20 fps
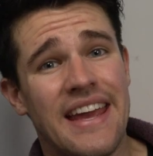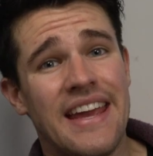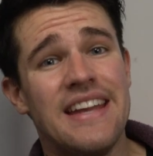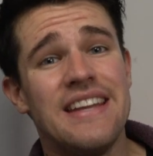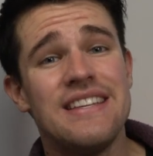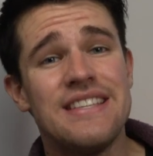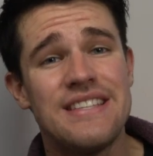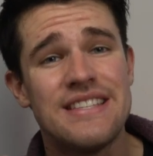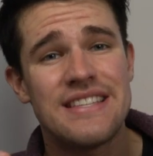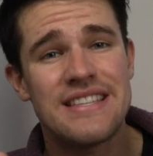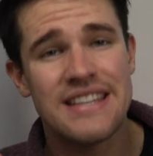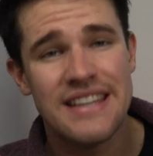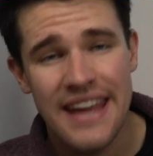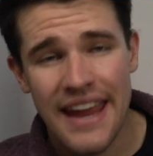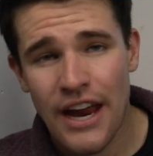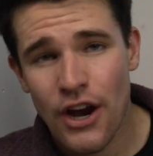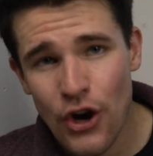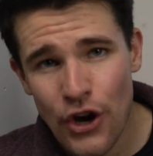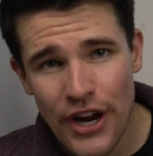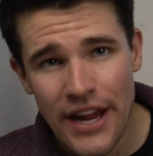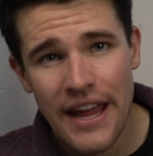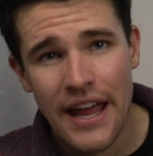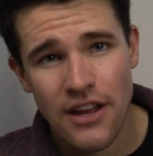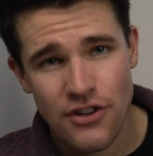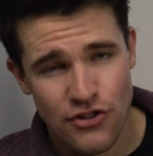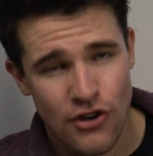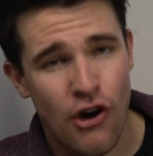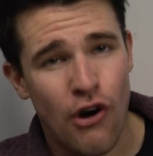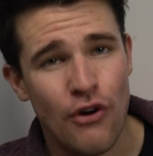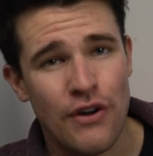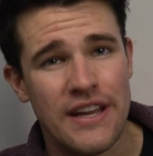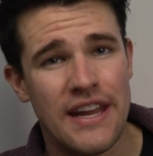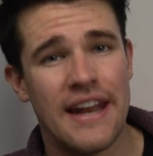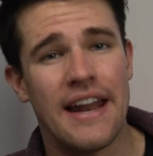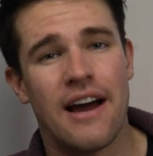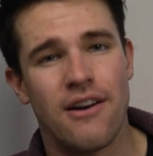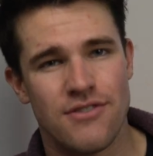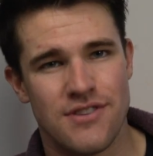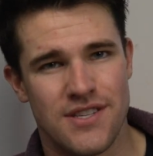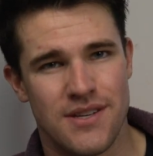It is scary as all get
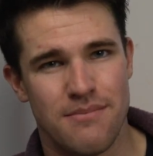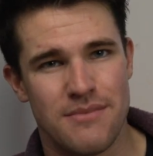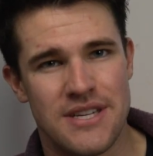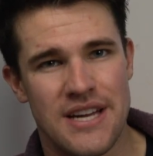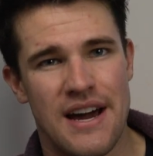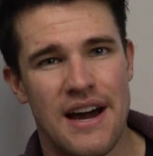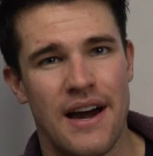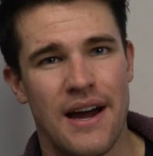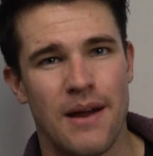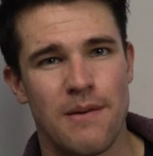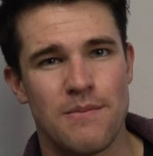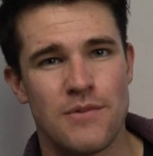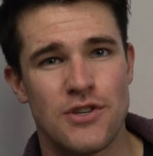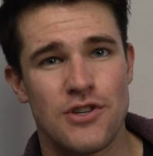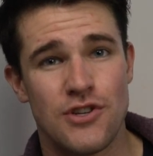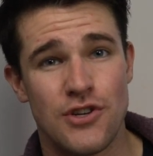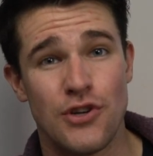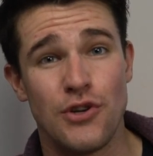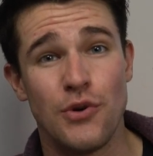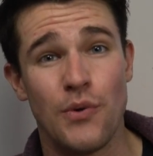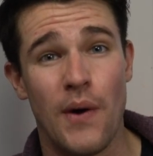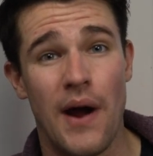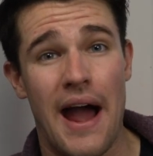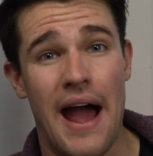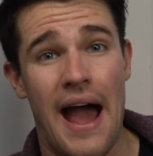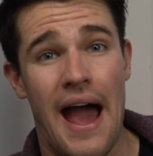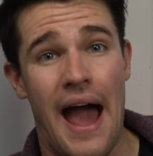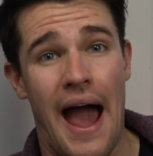out sometimes to